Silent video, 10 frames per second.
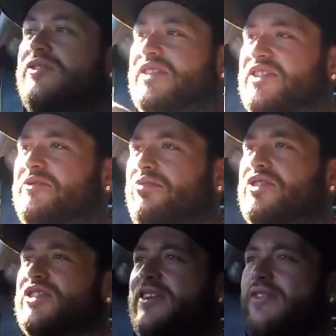new, does
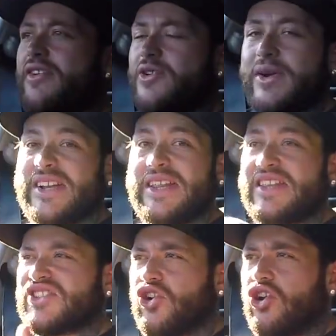depreciate very quickly.
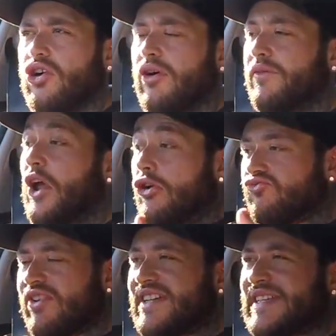There's not a lot
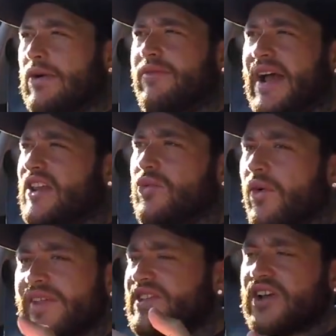of resale value
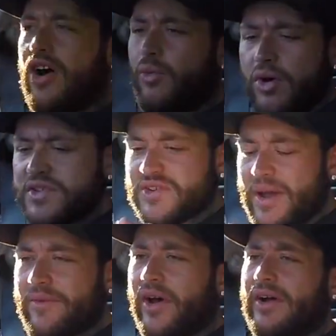on this car
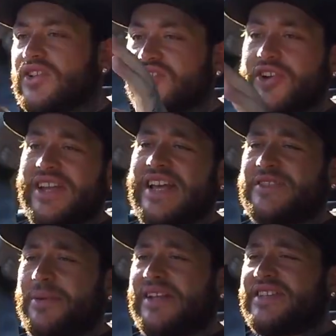whatsoever. So
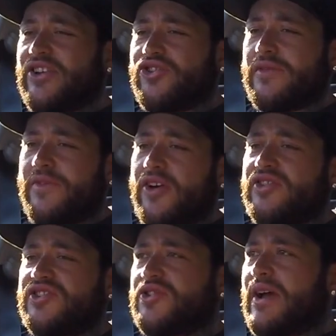connectability on your phone,
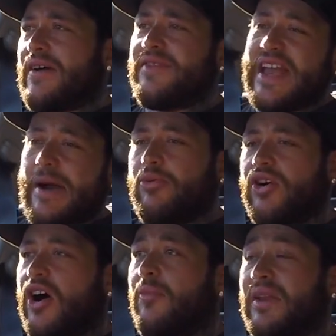you do have the Apple
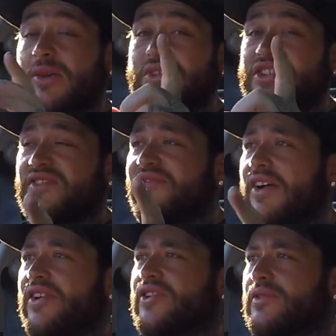CarPlay, which is a
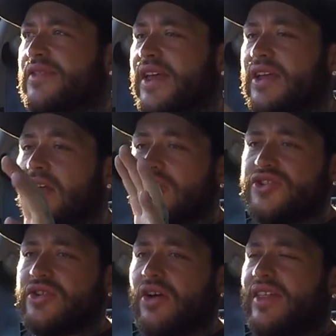very good thing. I
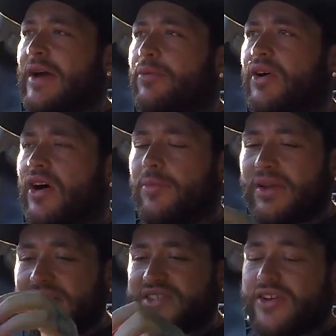do like the Apple
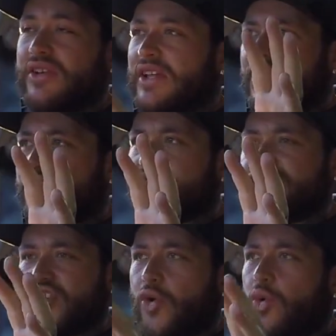CarPlay, so you can
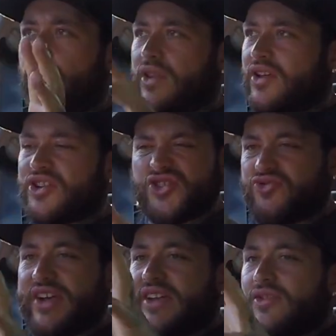show all your
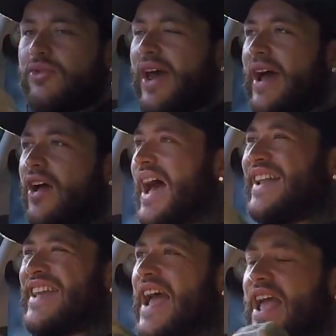screen and all that.
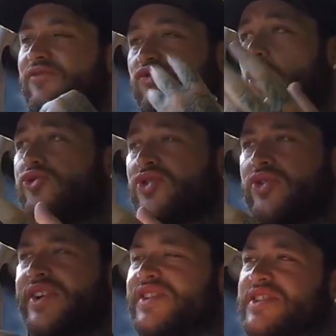And yeah, road
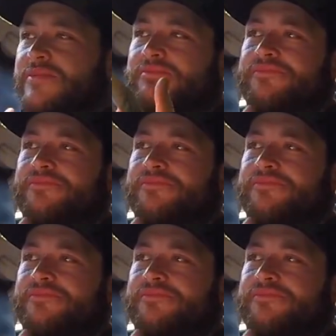noise,